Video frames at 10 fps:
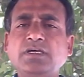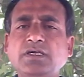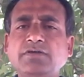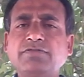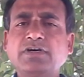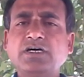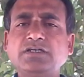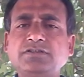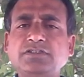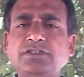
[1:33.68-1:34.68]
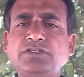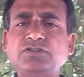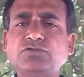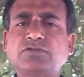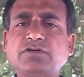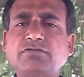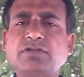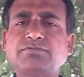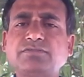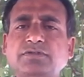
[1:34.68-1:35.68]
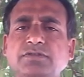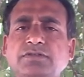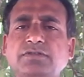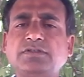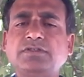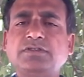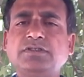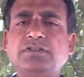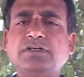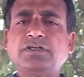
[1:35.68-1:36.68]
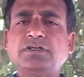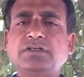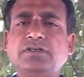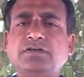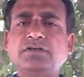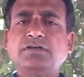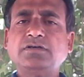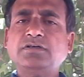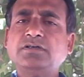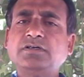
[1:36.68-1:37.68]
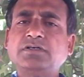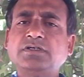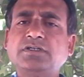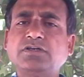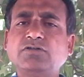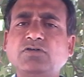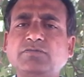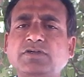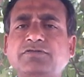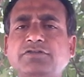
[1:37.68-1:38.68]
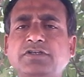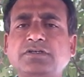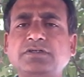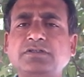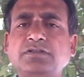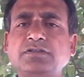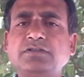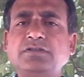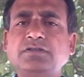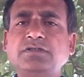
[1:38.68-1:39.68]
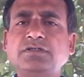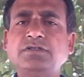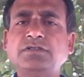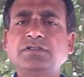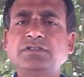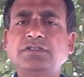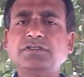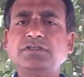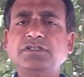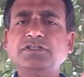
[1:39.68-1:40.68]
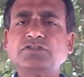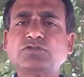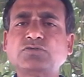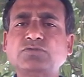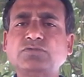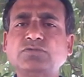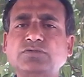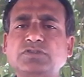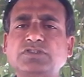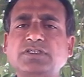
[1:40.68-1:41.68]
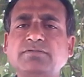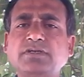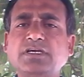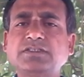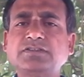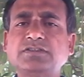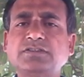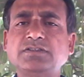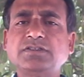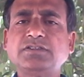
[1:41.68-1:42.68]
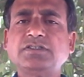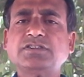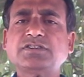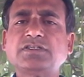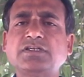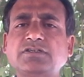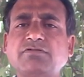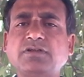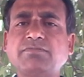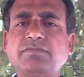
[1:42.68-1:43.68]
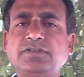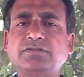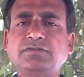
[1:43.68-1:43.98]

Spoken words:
If a country is to develop in the economic field, it needs to stabilize industrial development.